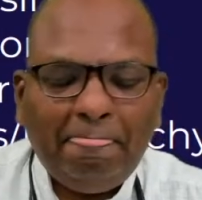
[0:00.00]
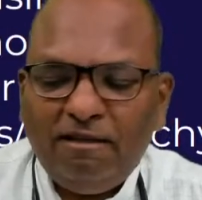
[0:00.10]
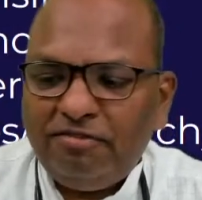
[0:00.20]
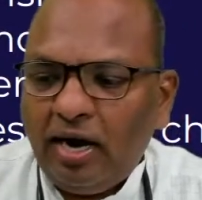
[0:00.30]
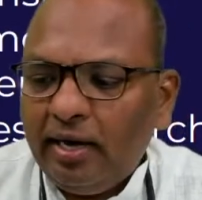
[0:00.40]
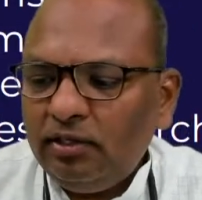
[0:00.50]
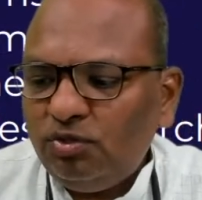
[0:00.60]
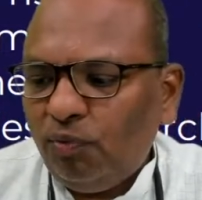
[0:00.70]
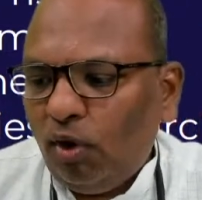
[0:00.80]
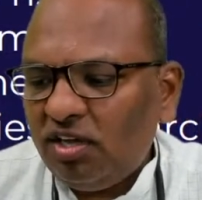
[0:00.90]
France
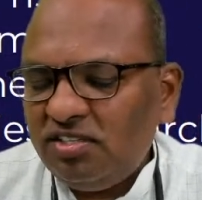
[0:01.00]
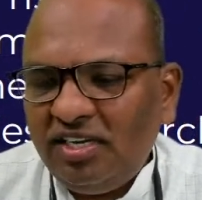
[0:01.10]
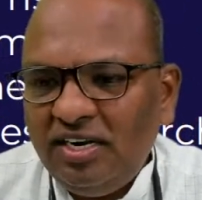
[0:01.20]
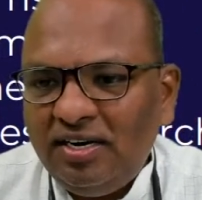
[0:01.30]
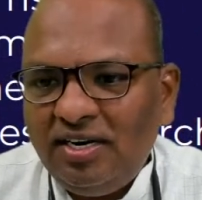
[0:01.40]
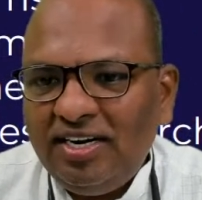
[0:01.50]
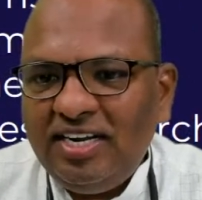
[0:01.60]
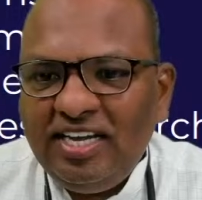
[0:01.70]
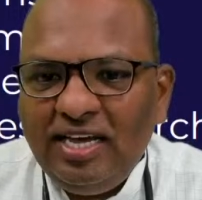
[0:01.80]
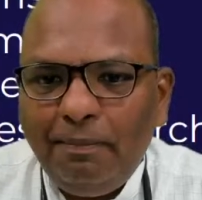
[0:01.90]
was in
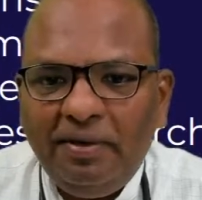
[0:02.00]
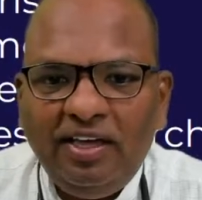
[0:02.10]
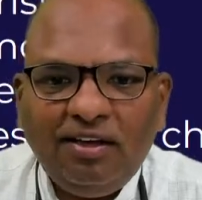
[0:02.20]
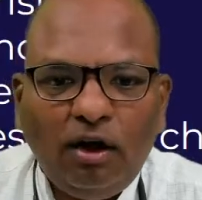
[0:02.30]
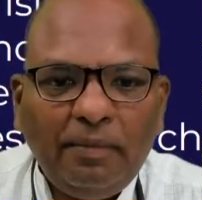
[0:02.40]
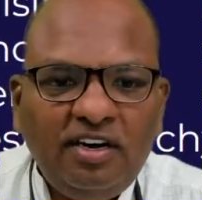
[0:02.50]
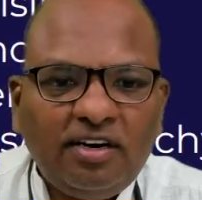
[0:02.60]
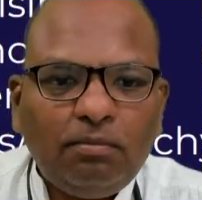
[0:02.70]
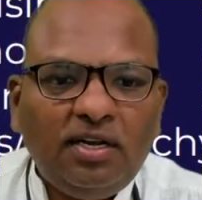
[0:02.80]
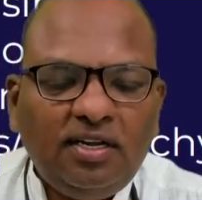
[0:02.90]
deep economic
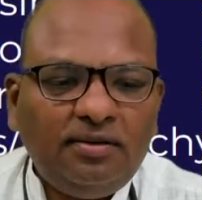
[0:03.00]
trouble.